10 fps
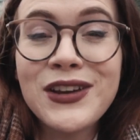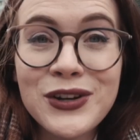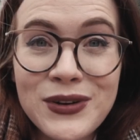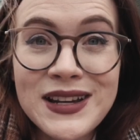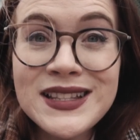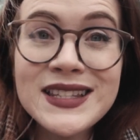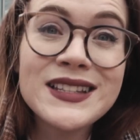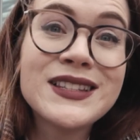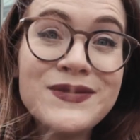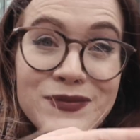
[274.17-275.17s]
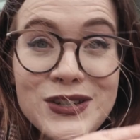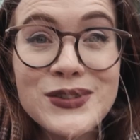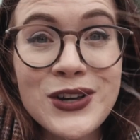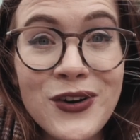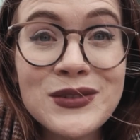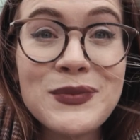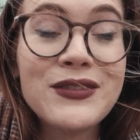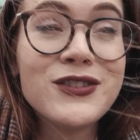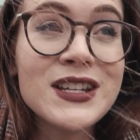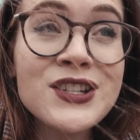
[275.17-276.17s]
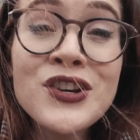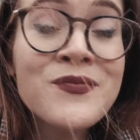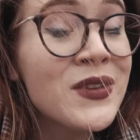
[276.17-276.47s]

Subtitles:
figurines as you saw in my footage,